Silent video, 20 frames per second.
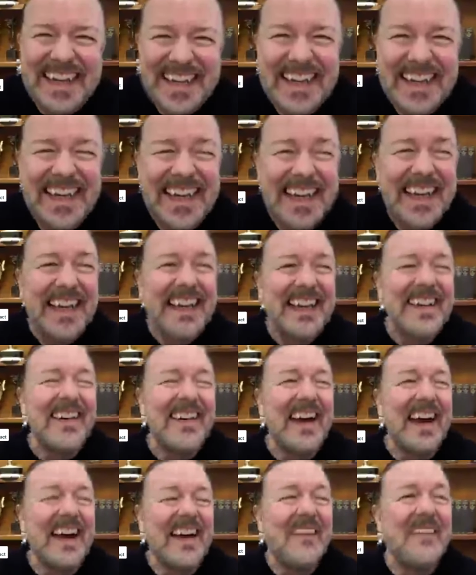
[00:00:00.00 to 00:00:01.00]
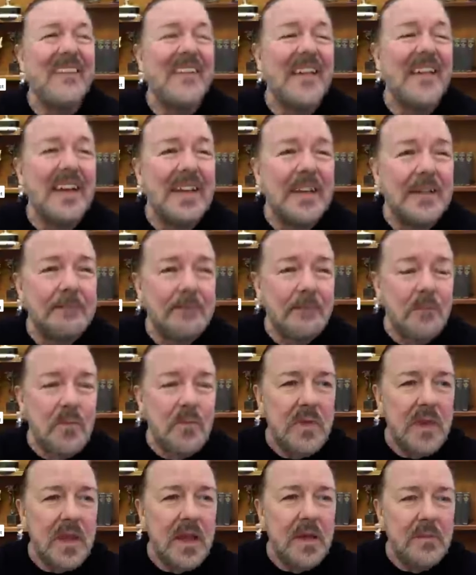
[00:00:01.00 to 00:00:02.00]
But
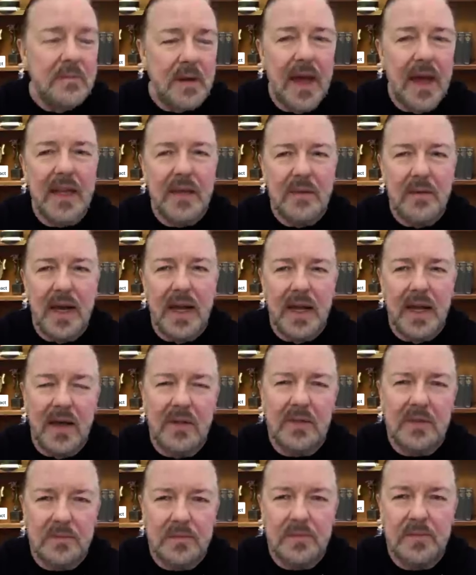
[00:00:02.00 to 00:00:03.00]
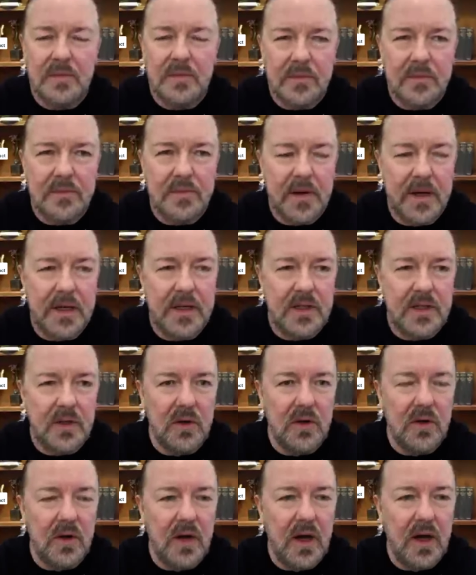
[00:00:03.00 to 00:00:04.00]
anyway, I was pretty
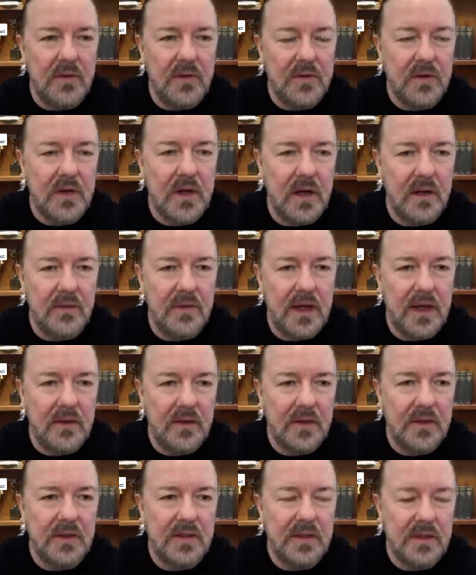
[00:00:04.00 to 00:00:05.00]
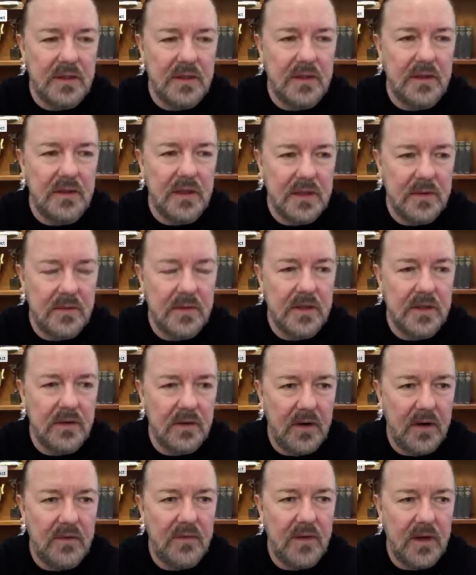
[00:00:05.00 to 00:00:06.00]
sure after a couple of hours, this was
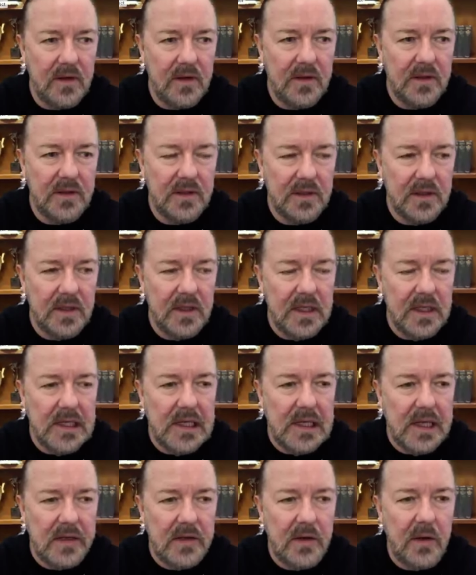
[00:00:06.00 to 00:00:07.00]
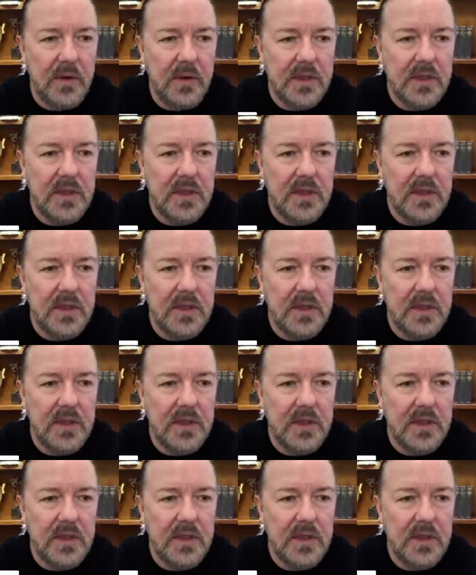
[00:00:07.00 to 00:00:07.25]
coronavirus. So